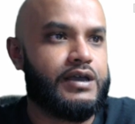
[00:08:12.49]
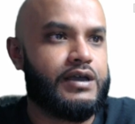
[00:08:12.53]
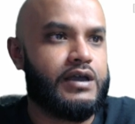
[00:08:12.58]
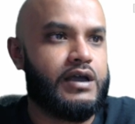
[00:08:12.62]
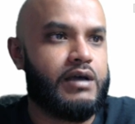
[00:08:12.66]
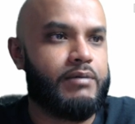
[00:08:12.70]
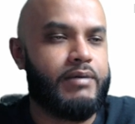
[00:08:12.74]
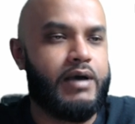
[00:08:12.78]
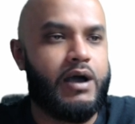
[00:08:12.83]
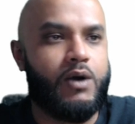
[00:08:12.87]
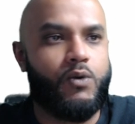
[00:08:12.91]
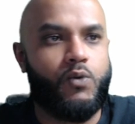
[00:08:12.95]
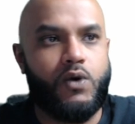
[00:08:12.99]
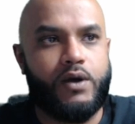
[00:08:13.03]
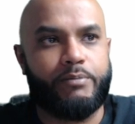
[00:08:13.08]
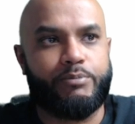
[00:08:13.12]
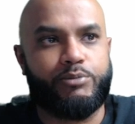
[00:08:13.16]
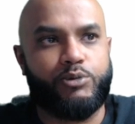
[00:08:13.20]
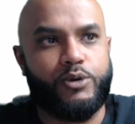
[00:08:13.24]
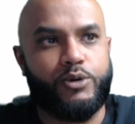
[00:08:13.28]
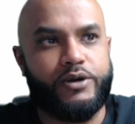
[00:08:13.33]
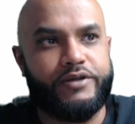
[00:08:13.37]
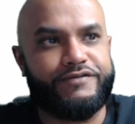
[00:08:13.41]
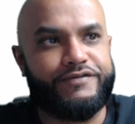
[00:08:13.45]
about
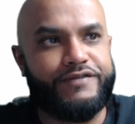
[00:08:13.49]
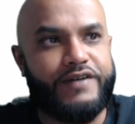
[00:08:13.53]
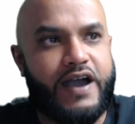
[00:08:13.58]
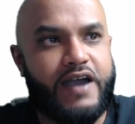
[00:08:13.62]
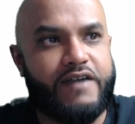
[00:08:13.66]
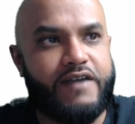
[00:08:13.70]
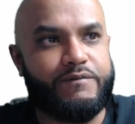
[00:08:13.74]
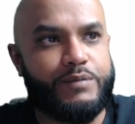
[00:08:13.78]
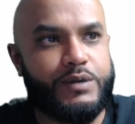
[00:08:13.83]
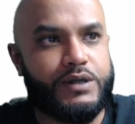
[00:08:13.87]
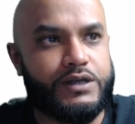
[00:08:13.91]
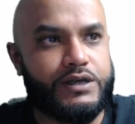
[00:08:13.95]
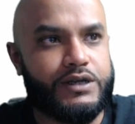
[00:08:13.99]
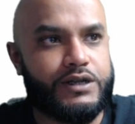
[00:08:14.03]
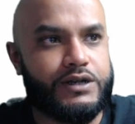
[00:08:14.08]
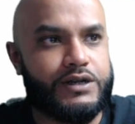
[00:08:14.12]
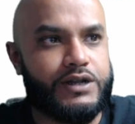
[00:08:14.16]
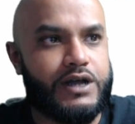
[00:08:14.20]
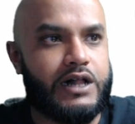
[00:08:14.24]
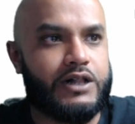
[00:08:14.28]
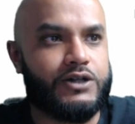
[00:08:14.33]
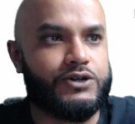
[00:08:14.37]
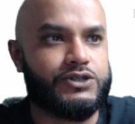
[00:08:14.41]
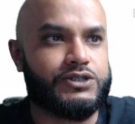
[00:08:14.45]
$1.5 billion.
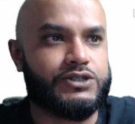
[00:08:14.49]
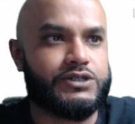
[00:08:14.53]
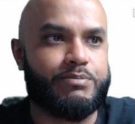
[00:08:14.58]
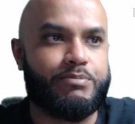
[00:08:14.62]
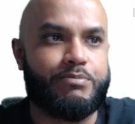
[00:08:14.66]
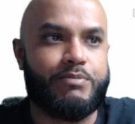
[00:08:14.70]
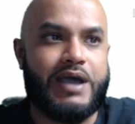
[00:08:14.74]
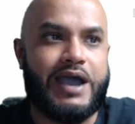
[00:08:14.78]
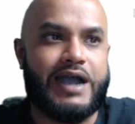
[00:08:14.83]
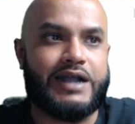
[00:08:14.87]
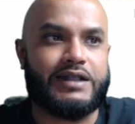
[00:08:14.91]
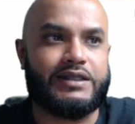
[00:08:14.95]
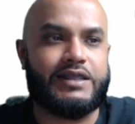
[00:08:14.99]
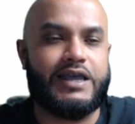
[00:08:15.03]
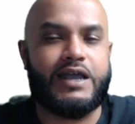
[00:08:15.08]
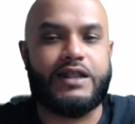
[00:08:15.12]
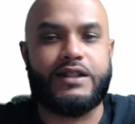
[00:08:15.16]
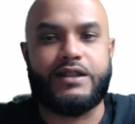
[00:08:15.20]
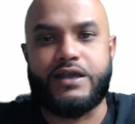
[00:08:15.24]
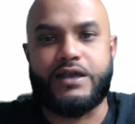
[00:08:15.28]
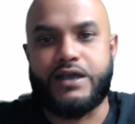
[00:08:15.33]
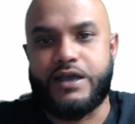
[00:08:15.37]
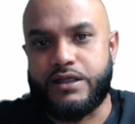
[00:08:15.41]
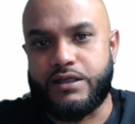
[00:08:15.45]
Back
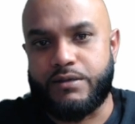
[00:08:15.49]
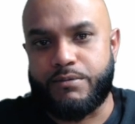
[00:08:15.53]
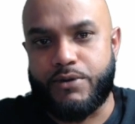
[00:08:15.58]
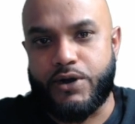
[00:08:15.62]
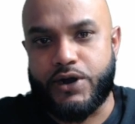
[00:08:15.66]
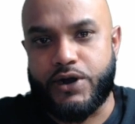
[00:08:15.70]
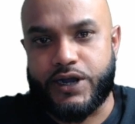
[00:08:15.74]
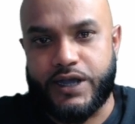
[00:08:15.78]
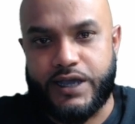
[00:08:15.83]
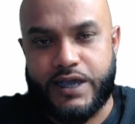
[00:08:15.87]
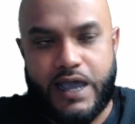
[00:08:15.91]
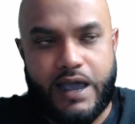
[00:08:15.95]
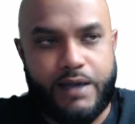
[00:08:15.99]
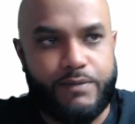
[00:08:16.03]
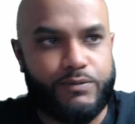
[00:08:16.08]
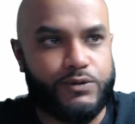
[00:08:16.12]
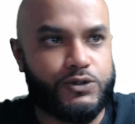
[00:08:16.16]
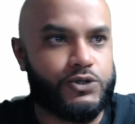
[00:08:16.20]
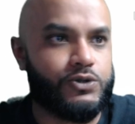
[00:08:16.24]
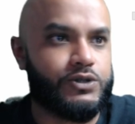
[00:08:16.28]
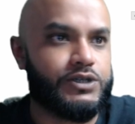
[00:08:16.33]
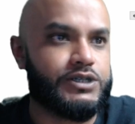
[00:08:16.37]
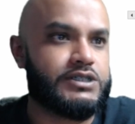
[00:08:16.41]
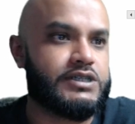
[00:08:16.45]
then, the market cap was
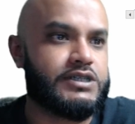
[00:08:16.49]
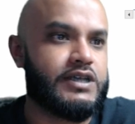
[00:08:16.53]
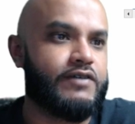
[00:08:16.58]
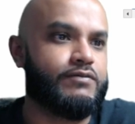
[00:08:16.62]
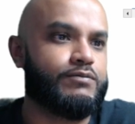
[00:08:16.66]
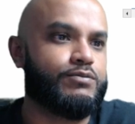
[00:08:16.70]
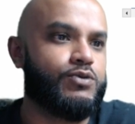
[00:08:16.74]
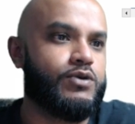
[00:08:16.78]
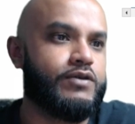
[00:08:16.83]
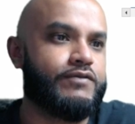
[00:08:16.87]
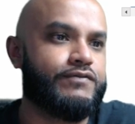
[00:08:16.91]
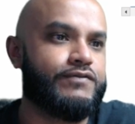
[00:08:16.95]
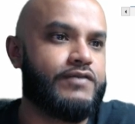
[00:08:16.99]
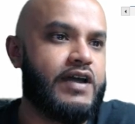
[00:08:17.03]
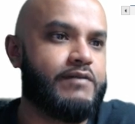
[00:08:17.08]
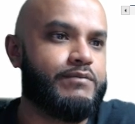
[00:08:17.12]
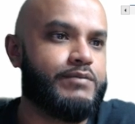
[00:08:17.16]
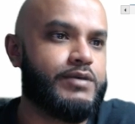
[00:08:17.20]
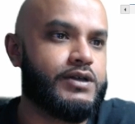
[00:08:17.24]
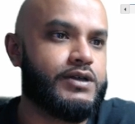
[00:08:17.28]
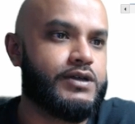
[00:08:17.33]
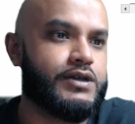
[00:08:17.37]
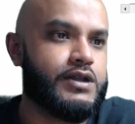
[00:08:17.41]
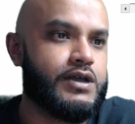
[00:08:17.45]
only $7.5
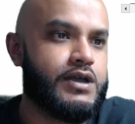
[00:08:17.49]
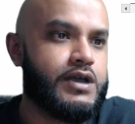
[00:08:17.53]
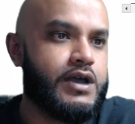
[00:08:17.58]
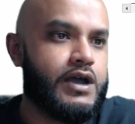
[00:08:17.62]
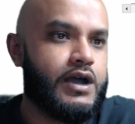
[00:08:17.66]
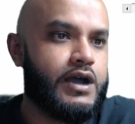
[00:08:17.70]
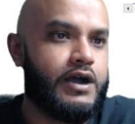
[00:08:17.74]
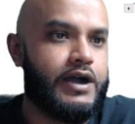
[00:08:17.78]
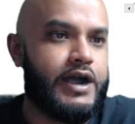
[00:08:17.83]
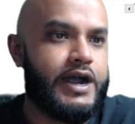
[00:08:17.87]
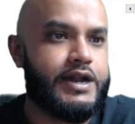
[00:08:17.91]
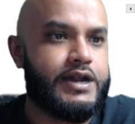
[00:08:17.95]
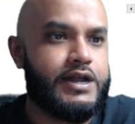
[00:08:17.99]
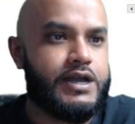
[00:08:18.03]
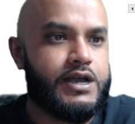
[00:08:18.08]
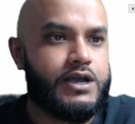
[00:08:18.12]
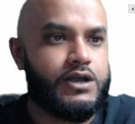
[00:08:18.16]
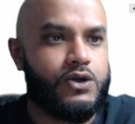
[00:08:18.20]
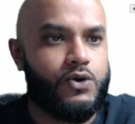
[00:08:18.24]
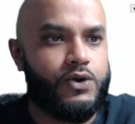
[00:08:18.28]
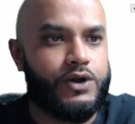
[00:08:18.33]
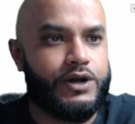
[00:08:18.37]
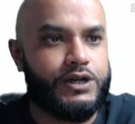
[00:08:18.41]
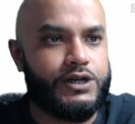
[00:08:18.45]
billion. All right,
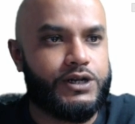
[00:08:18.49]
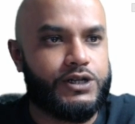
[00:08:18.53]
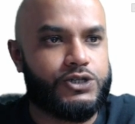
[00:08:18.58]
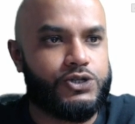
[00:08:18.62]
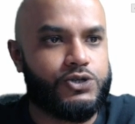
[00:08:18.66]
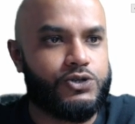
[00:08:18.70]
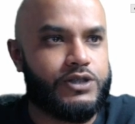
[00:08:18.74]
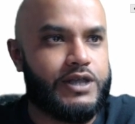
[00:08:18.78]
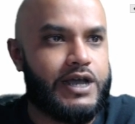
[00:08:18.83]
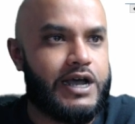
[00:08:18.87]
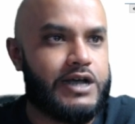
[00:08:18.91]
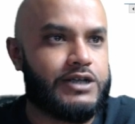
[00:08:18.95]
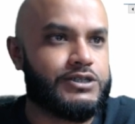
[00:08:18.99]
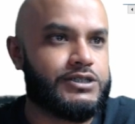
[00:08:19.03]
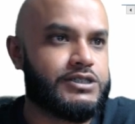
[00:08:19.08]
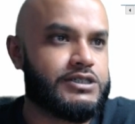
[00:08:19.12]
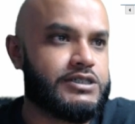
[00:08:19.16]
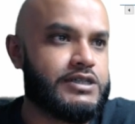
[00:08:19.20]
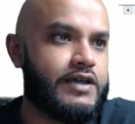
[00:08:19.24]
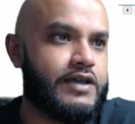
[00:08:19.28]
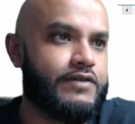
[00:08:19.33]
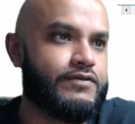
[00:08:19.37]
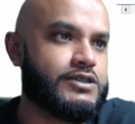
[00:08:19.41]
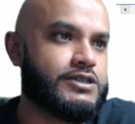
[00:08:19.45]
going into
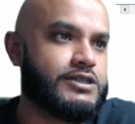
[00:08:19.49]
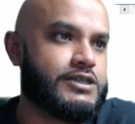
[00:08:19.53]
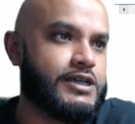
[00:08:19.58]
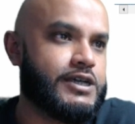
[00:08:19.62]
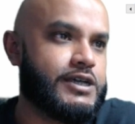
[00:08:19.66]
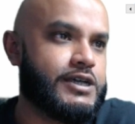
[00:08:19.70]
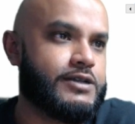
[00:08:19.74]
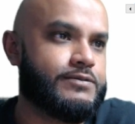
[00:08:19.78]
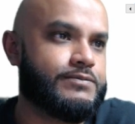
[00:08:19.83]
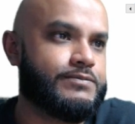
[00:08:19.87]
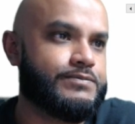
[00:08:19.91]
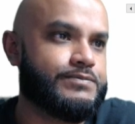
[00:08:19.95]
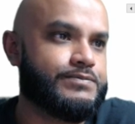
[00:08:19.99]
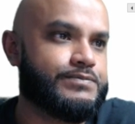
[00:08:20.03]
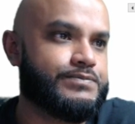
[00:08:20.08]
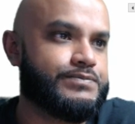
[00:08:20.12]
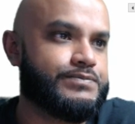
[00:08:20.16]
2017,